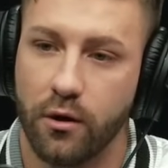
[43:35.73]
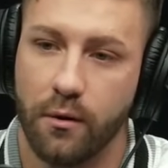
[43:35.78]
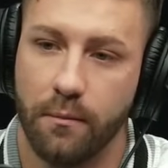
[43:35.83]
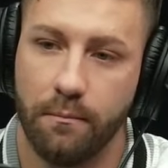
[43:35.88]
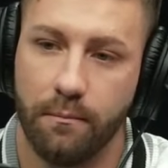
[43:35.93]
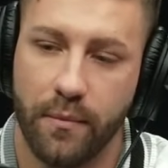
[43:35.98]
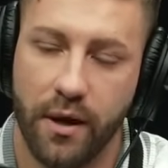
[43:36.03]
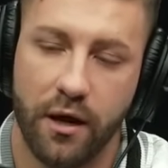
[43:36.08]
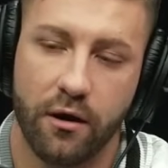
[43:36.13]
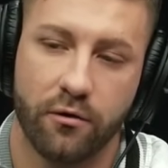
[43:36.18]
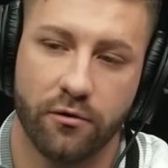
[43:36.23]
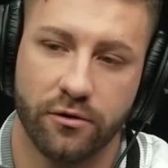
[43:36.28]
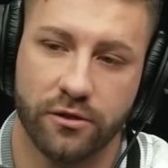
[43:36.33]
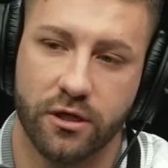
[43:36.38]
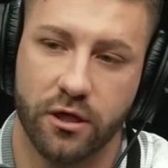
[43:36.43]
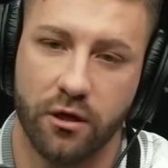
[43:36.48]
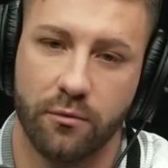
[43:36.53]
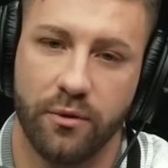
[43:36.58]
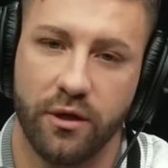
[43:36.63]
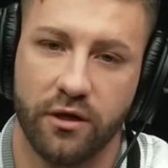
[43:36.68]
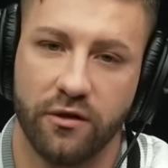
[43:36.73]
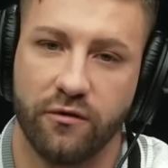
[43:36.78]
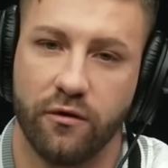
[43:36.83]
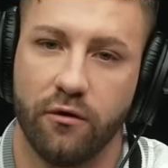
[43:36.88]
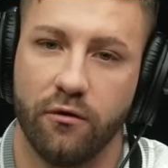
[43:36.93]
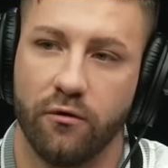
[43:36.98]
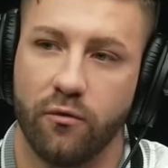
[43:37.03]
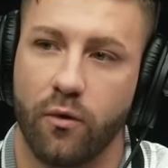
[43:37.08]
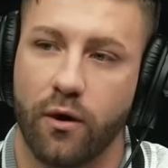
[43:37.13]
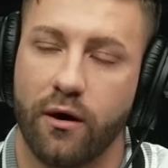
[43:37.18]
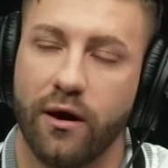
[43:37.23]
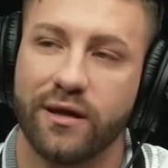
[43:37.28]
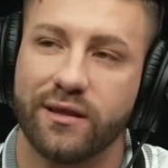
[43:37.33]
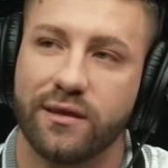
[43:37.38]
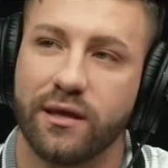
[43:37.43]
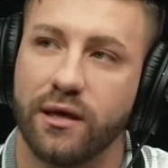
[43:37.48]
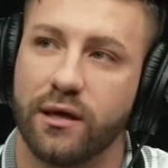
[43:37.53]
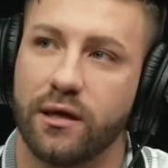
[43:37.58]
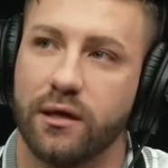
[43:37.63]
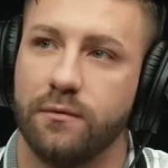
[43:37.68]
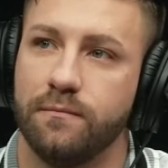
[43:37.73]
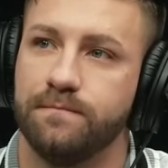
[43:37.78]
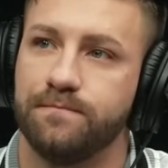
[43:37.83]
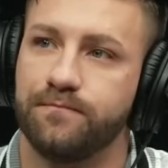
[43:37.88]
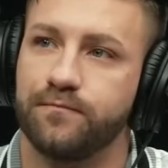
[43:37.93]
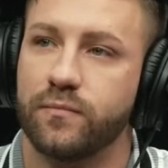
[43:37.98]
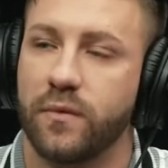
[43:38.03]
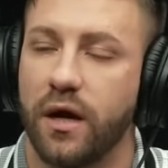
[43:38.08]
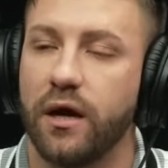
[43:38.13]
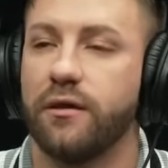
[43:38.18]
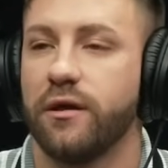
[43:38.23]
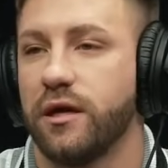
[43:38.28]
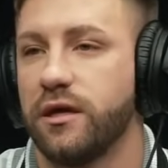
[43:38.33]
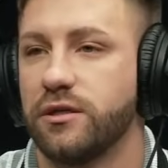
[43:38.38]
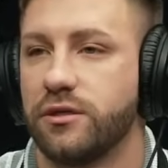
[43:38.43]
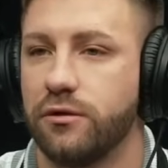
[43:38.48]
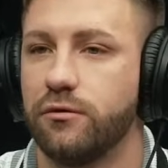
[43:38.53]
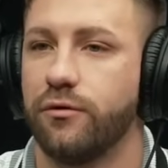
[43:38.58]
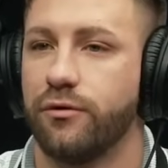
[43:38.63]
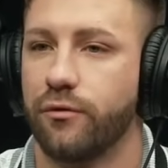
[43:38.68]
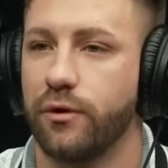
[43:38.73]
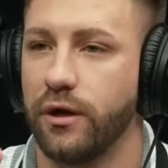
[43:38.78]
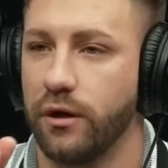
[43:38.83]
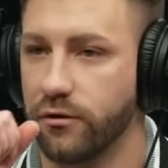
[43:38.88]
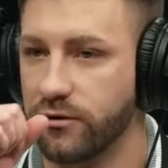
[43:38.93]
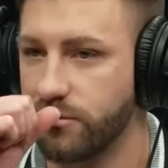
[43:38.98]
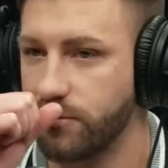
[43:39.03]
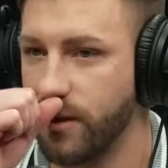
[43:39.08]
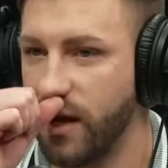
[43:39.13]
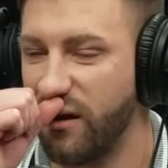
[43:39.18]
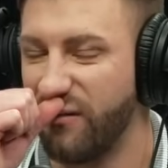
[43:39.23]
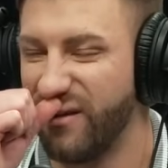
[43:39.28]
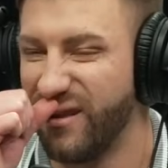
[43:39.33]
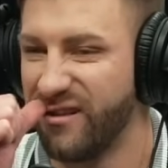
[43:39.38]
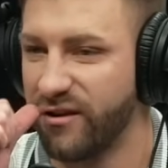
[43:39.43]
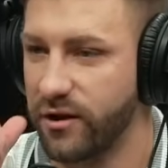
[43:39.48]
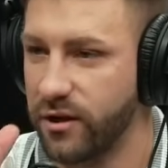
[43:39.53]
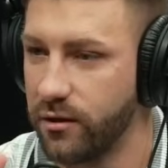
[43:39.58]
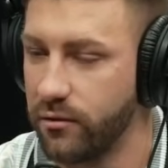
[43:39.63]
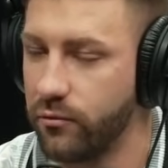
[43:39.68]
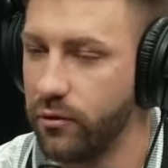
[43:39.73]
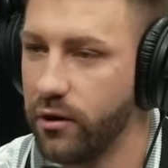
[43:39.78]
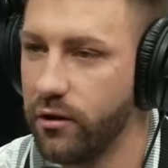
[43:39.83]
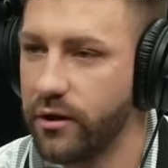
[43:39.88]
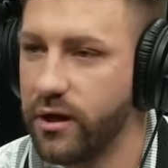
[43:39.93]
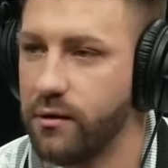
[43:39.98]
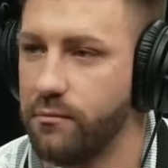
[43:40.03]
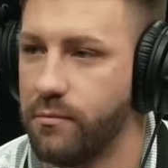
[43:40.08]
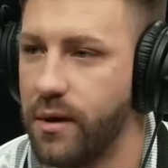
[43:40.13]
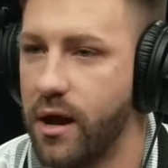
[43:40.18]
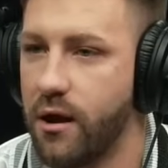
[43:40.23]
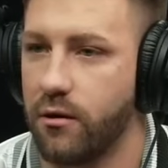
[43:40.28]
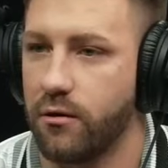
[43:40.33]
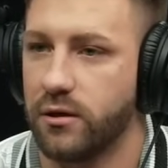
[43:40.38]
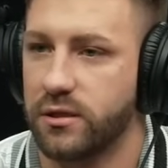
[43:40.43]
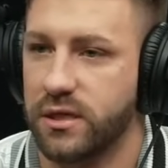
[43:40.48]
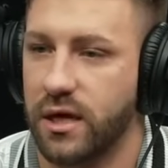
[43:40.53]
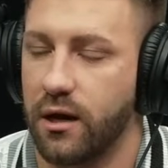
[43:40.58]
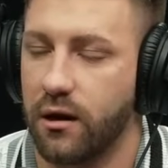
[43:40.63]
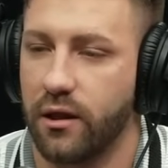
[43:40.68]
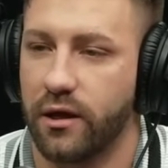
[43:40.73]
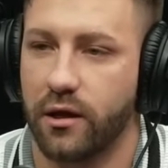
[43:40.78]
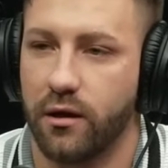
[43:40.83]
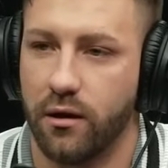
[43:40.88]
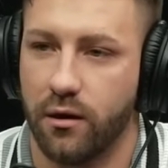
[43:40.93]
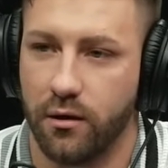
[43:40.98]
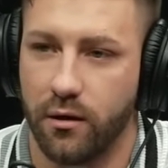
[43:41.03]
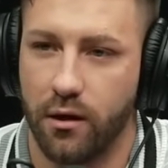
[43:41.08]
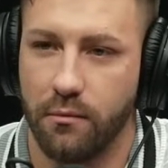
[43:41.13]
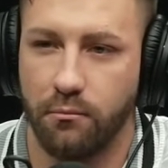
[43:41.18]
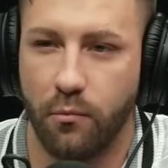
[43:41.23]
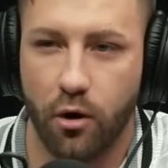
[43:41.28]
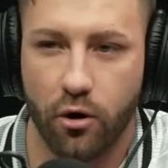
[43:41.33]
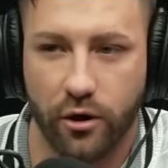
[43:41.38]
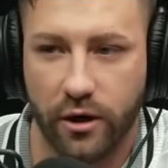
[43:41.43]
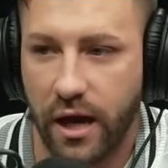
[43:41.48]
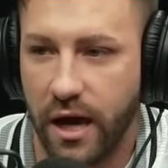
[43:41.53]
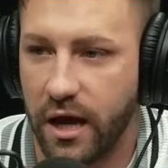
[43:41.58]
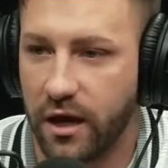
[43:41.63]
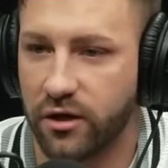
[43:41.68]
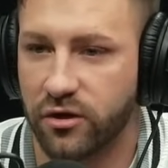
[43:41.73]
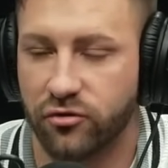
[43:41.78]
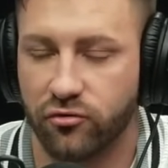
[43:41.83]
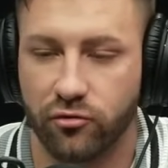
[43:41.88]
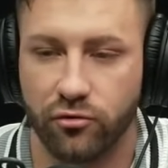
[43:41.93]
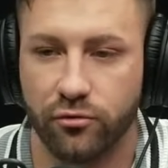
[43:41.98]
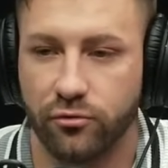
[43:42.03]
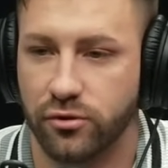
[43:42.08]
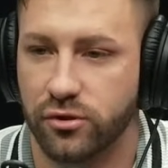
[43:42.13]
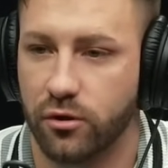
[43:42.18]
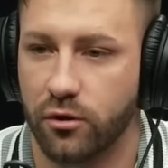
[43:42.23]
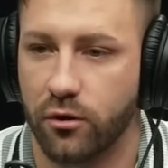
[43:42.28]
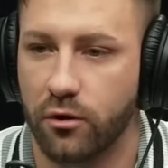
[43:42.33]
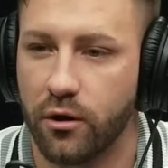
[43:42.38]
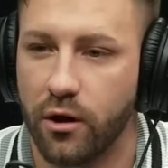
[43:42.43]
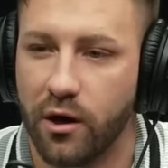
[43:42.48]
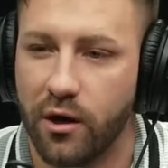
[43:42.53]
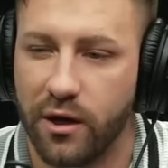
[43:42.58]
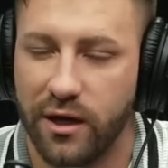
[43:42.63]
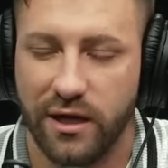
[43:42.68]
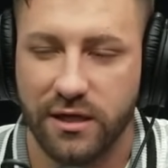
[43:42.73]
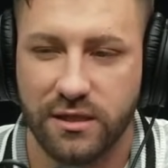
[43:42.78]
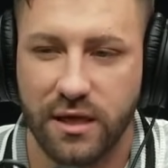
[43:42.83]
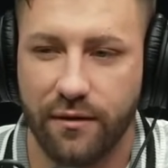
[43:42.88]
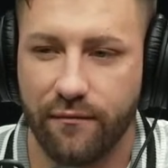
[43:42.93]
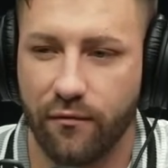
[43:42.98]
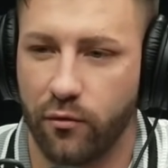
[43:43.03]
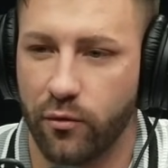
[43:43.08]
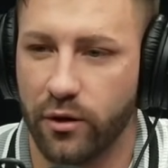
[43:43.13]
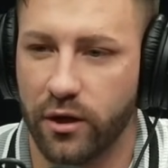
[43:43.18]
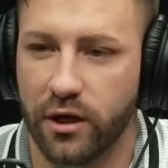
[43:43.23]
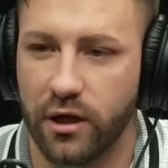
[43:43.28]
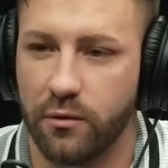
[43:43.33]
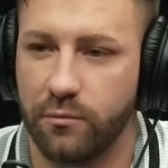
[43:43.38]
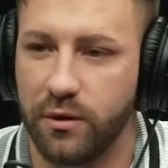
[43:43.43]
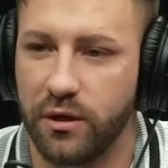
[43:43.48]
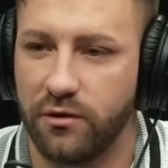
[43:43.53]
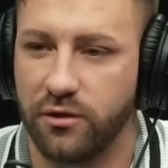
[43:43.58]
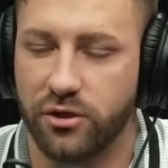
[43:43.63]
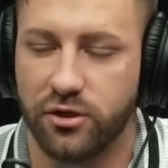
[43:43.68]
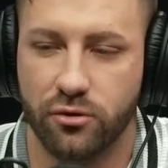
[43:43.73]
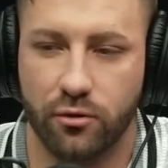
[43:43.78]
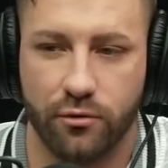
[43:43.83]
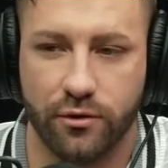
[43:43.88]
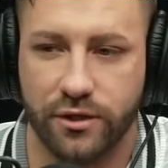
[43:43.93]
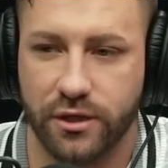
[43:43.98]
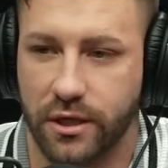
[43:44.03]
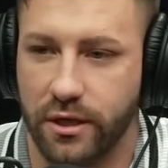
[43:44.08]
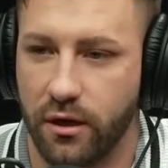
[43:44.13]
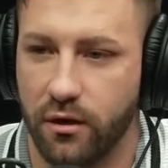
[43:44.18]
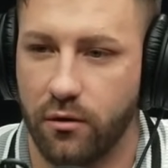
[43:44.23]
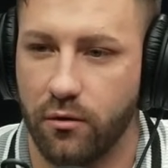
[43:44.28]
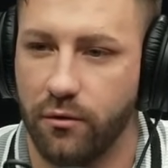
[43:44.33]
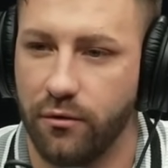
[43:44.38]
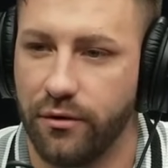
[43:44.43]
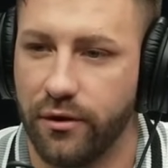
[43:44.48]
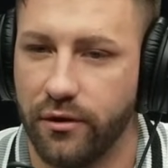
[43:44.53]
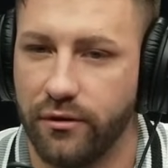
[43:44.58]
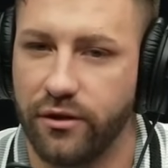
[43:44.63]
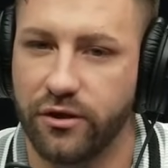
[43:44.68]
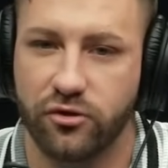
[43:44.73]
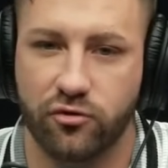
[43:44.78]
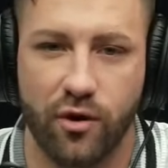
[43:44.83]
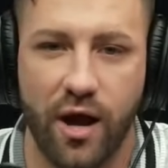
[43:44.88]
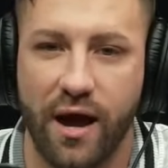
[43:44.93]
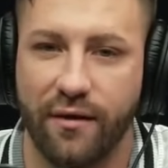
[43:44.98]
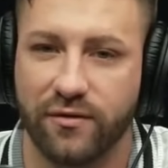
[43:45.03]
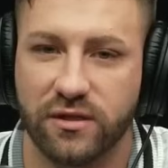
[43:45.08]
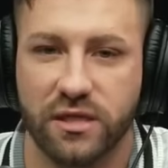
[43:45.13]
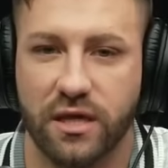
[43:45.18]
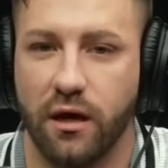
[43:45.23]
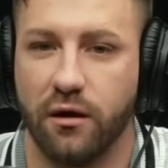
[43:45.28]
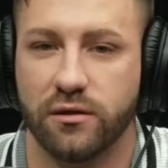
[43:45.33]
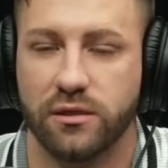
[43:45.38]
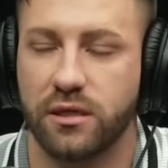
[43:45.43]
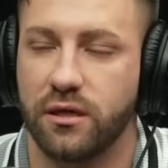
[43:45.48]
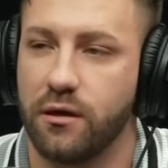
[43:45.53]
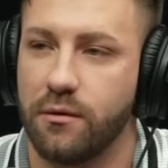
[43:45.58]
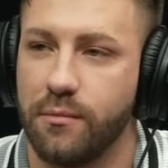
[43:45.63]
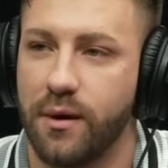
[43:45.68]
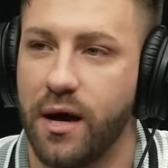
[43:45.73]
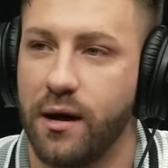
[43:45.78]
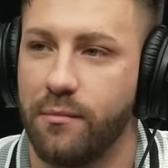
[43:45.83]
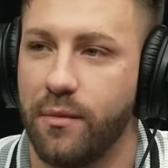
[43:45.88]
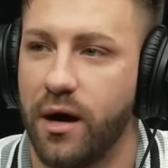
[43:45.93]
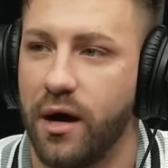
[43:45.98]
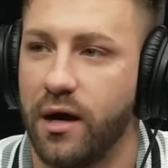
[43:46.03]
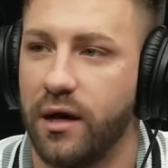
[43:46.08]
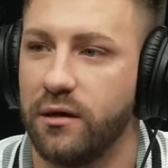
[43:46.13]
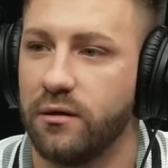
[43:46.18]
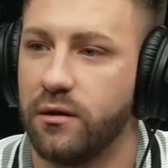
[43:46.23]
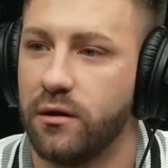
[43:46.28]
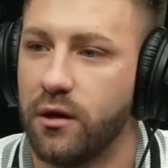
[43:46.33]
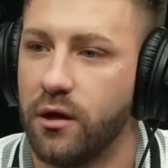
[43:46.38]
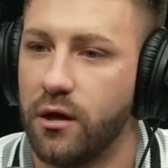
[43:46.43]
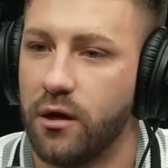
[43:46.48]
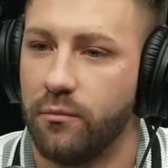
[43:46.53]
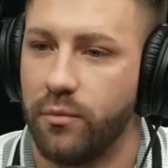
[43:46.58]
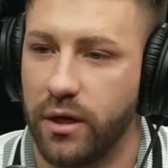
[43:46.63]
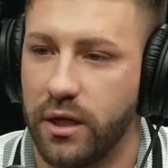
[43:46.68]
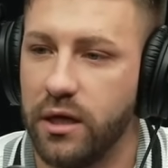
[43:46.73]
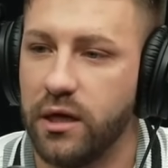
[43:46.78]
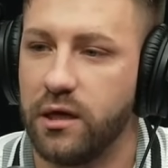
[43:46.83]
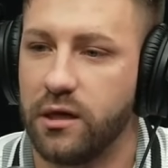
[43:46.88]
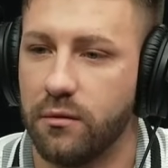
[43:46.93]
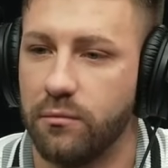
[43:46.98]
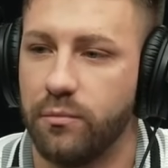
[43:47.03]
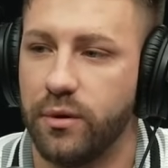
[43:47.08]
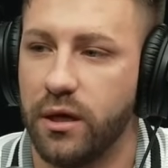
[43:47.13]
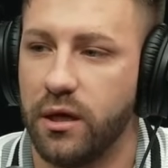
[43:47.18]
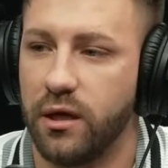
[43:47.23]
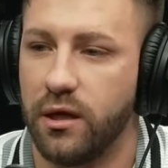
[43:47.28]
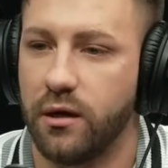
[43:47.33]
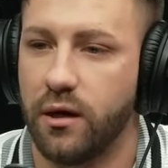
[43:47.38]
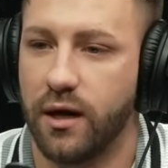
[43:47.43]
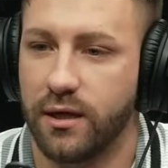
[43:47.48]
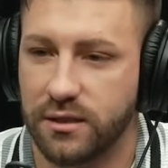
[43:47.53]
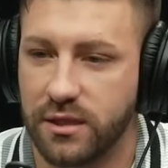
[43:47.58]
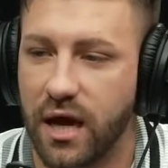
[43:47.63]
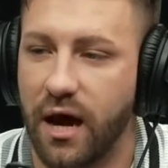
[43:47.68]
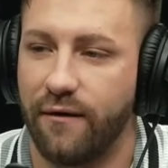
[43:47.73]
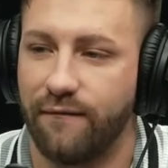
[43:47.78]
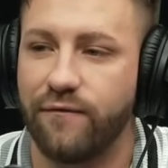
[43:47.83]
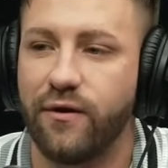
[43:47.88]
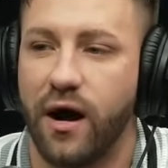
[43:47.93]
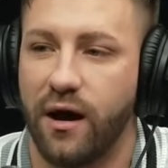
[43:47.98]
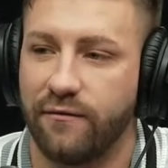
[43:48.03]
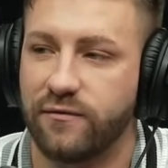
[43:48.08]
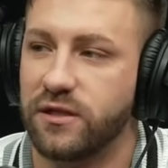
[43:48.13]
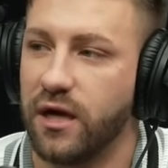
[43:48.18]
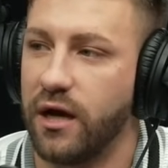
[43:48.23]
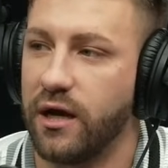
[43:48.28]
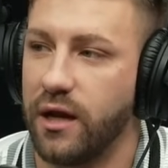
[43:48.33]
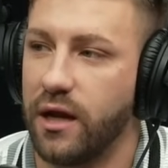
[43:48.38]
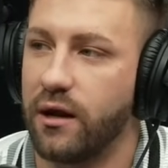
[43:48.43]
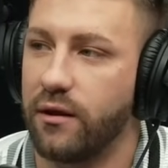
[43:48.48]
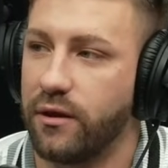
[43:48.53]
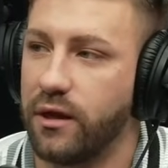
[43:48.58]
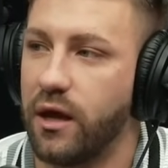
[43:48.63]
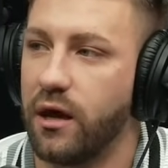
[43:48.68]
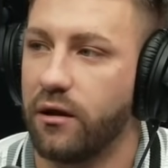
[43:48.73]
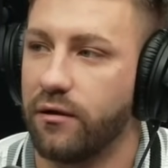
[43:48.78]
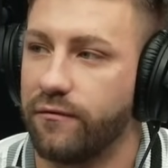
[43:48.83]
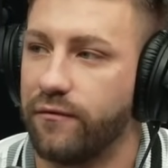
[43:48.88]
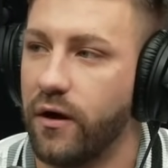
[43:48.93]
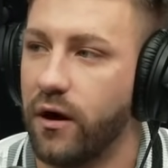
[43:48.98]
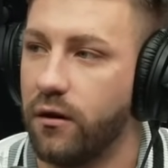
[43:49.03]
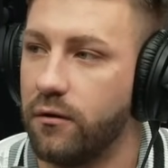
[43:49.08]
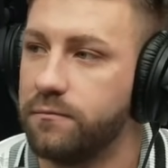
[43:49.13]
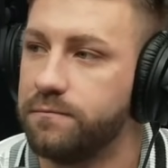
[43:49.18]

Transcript: Mayer is going to be a dude where I think in 2-3 years from now, we look at Mayer as kind of like a Mark Andrews, or he's never really going to be the George Kittle, the Travis Kelce in my mind, but he can be a top 5 tight end in the NFL.